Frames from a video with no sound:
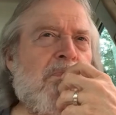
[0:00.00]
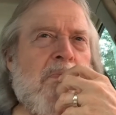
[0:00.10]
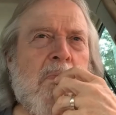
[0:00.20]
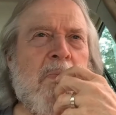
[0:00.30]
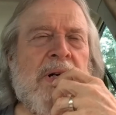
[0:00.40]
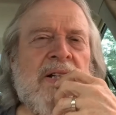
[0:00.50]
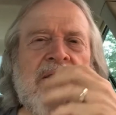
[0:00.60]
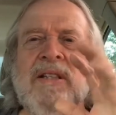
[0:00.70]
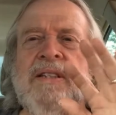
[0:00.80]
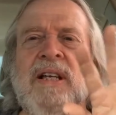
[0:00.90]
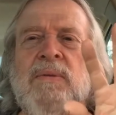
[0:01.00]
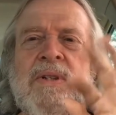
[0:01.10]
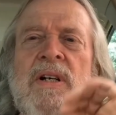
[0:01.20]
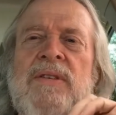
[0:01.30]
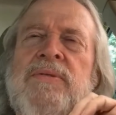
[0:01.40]
But I sensed that was
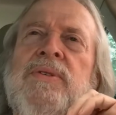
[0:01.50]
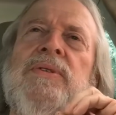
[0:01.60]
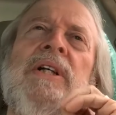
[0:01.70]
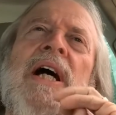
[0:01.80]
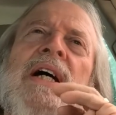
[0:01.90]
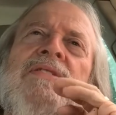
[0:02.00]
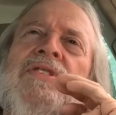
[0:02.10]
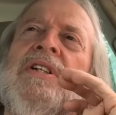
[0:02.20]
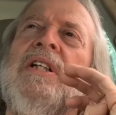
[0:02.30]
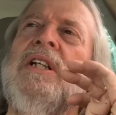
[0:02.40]
not true, and I asked